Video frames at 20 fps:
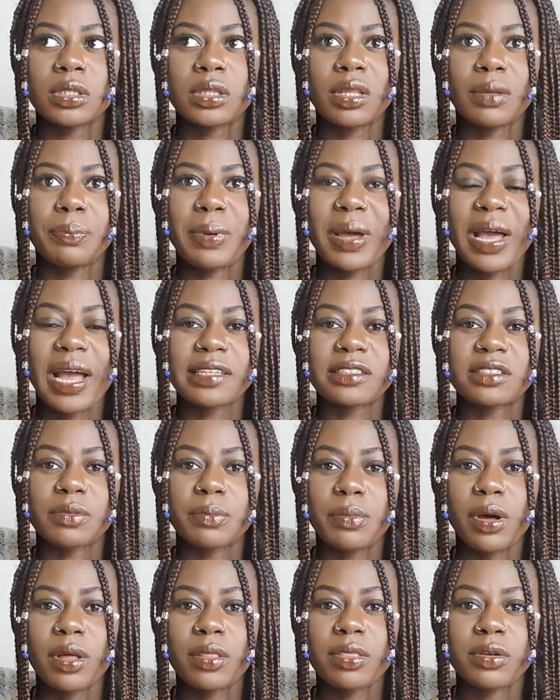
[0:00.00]
the past
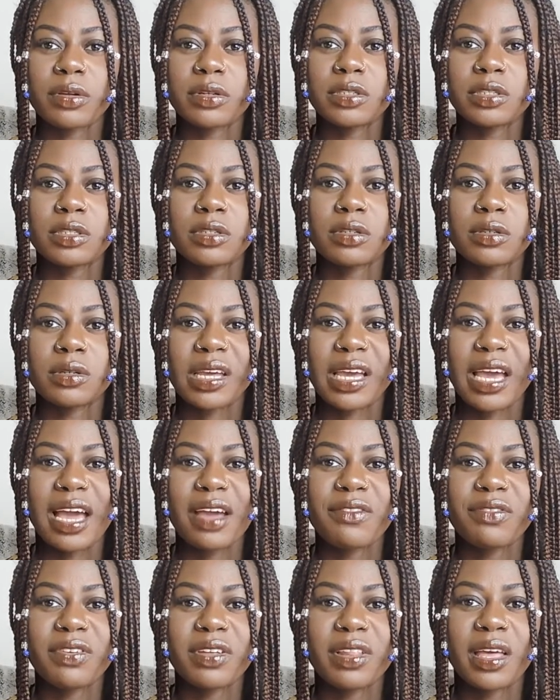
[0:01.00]
month or two. Like,
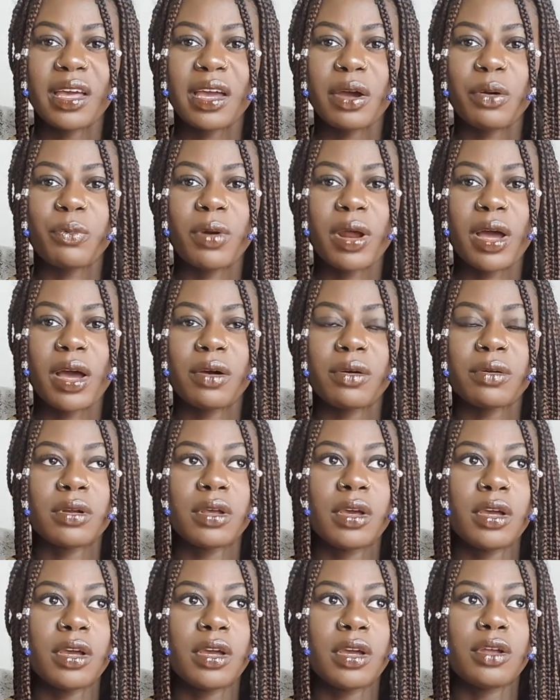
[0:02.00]
I feel like around
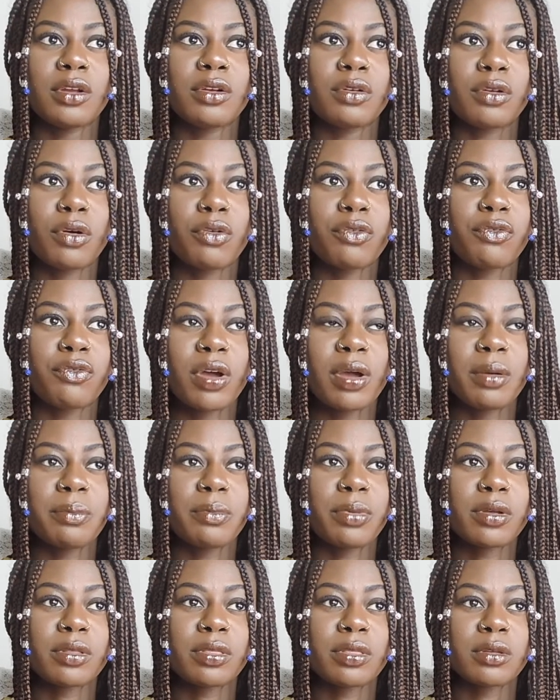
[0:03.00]

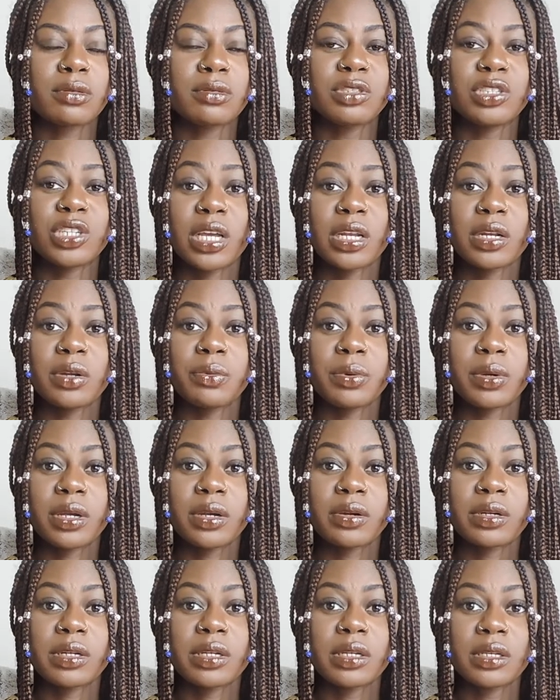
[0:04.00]
November through
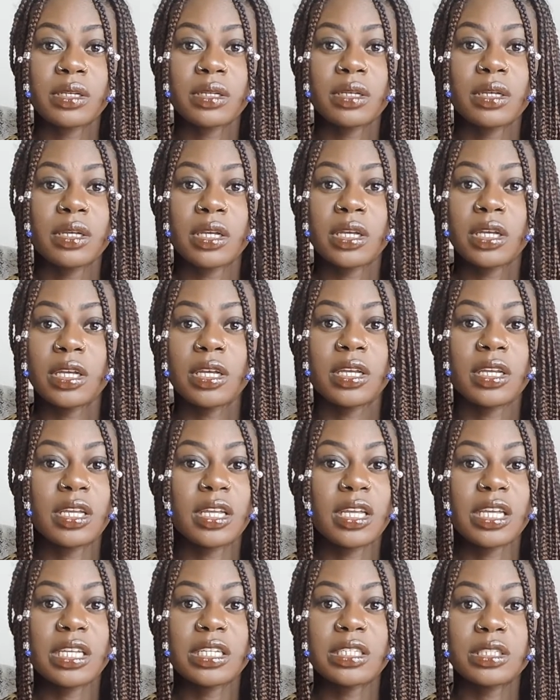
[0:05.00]
January,
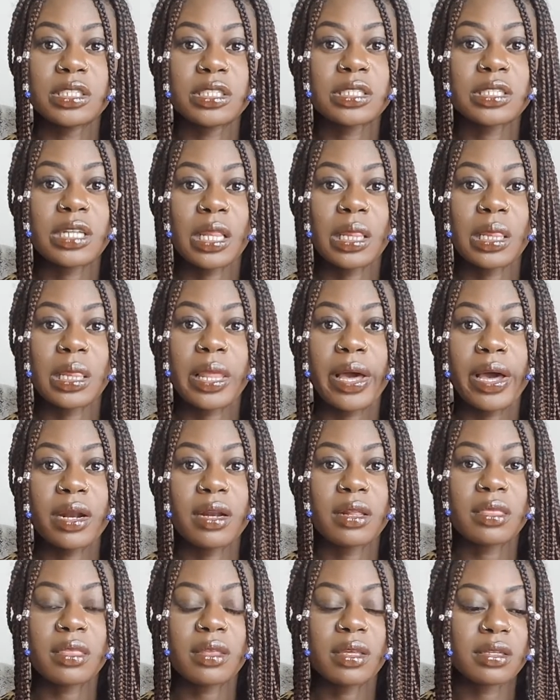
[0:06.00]
it's just a lot
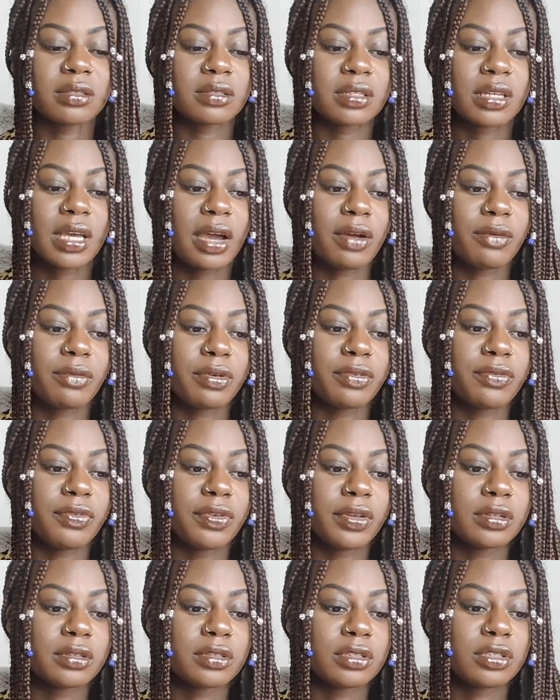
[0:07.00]
of things got
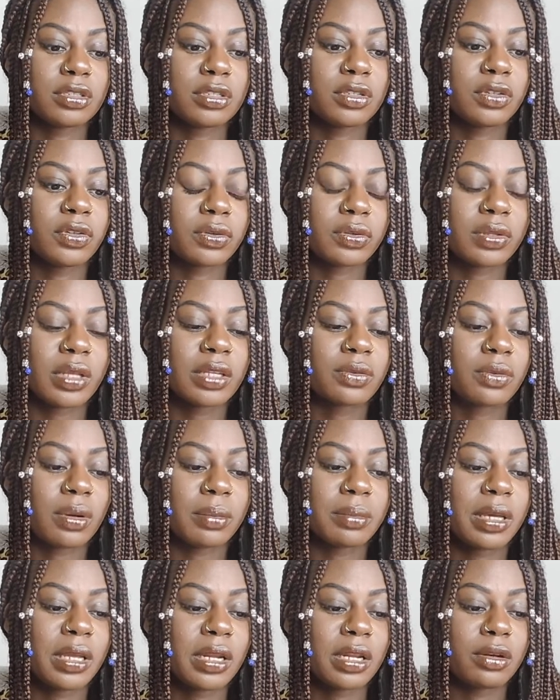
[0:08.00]
revealed to you. That's what
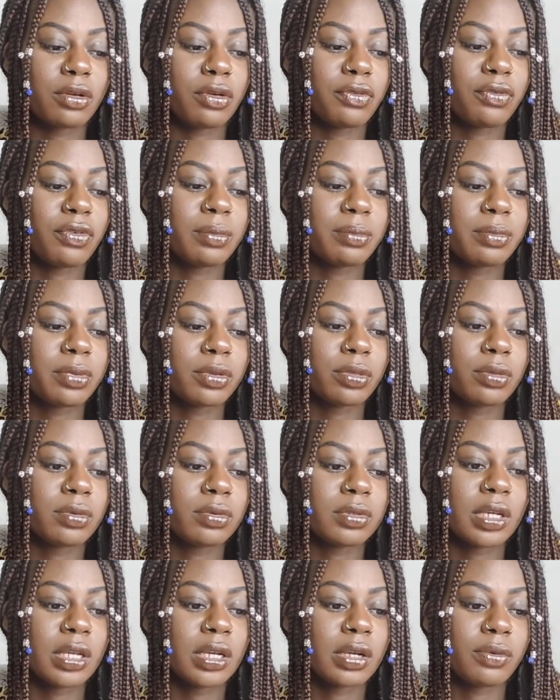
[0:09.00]
I'm getting, November through
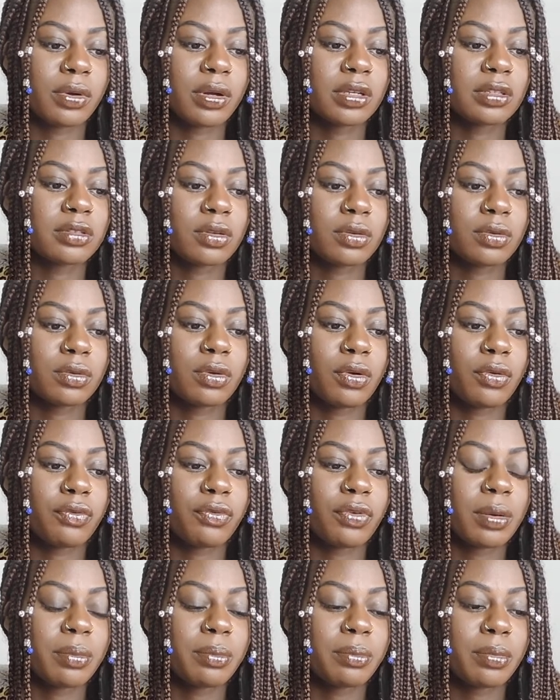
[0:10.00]
January. So
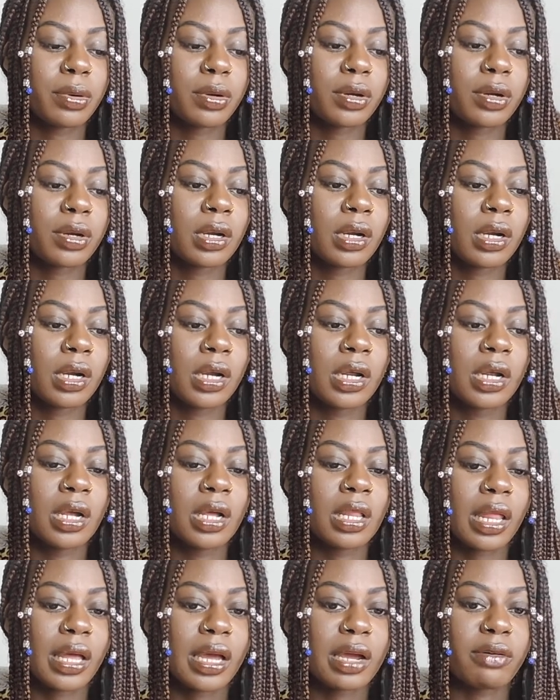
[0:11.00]
November,
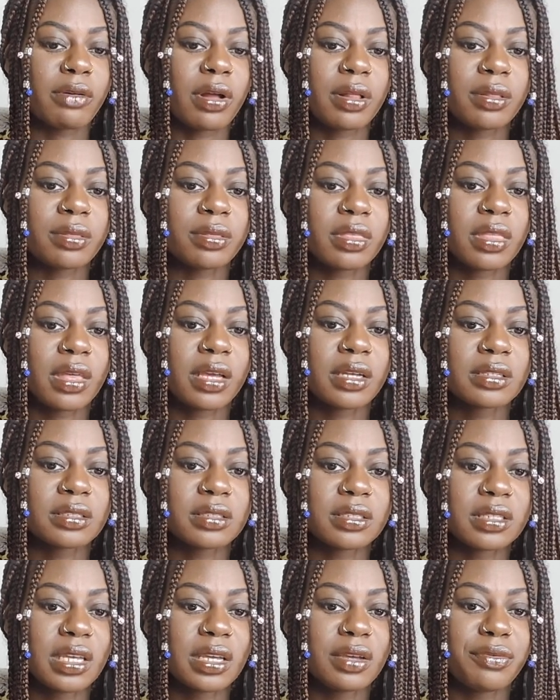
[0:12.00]
like around
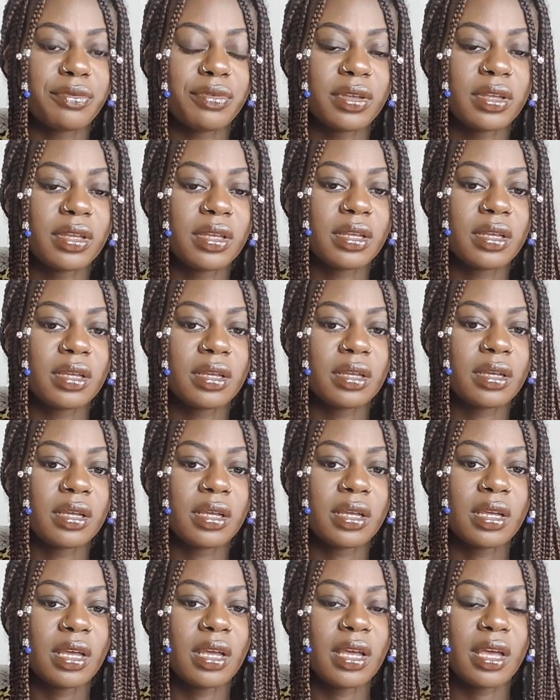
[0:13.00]
Thanksgiving,
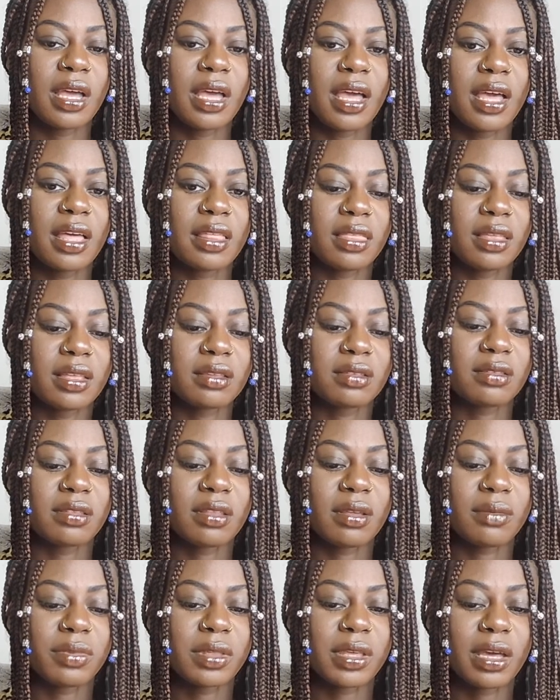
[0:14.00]
and then
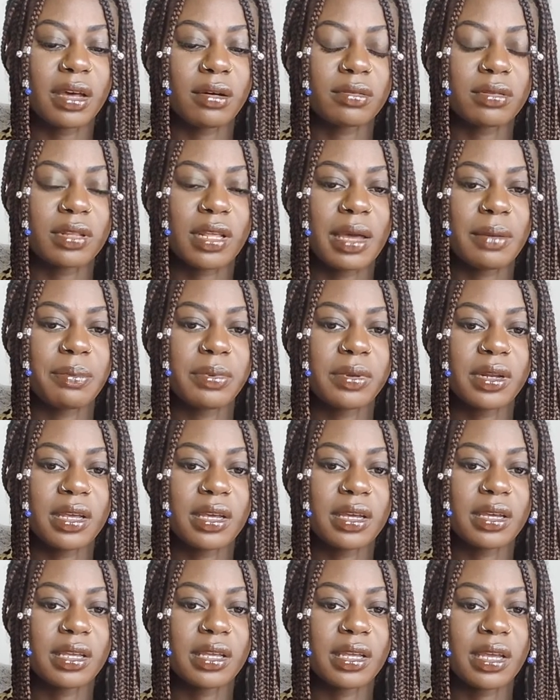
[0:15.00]
something else happened
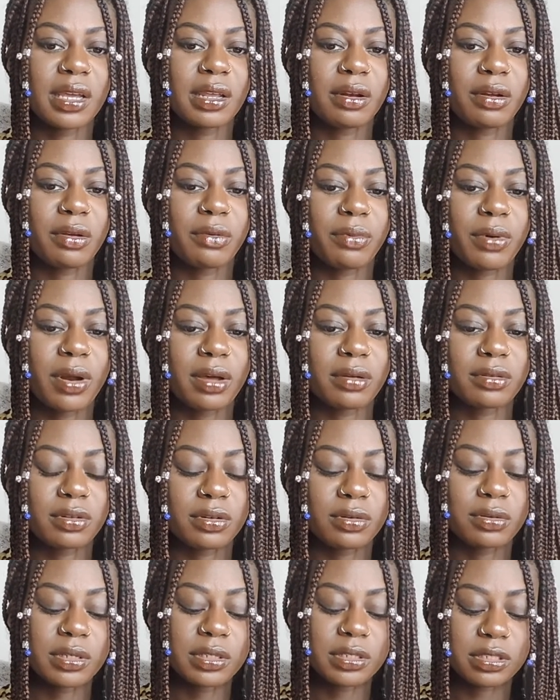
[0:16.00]
again around
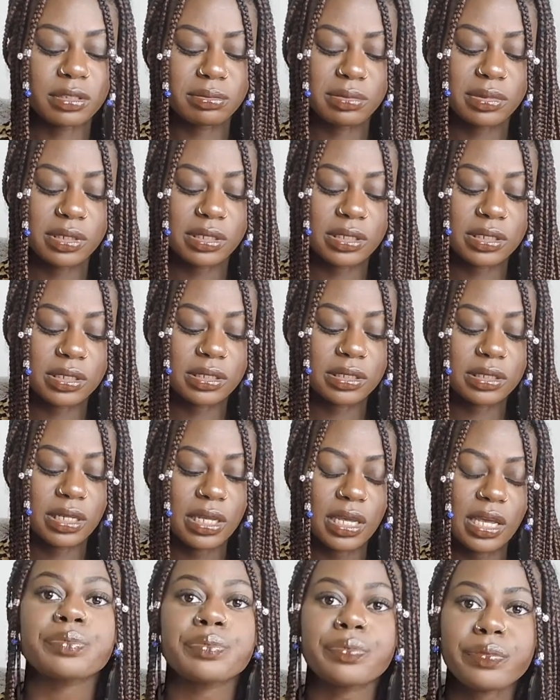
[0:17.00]
Christmas,
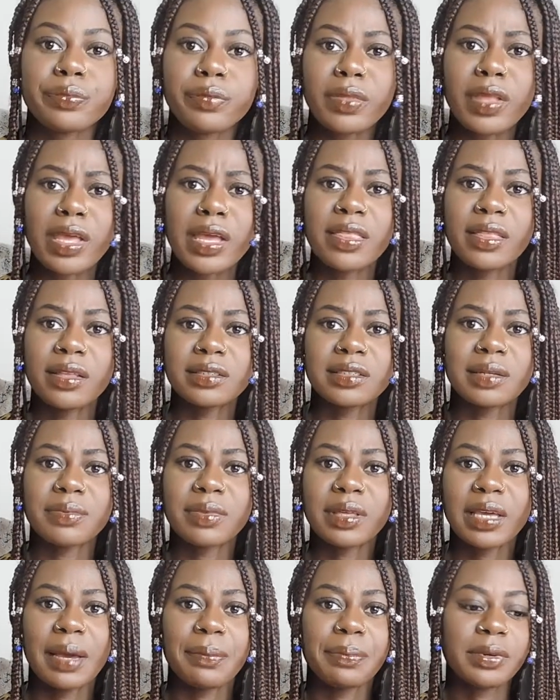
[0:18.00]
and then
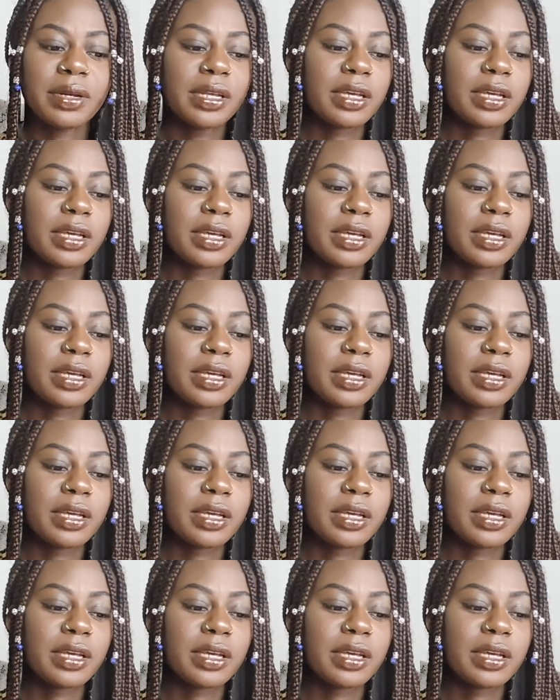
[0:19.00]
something happened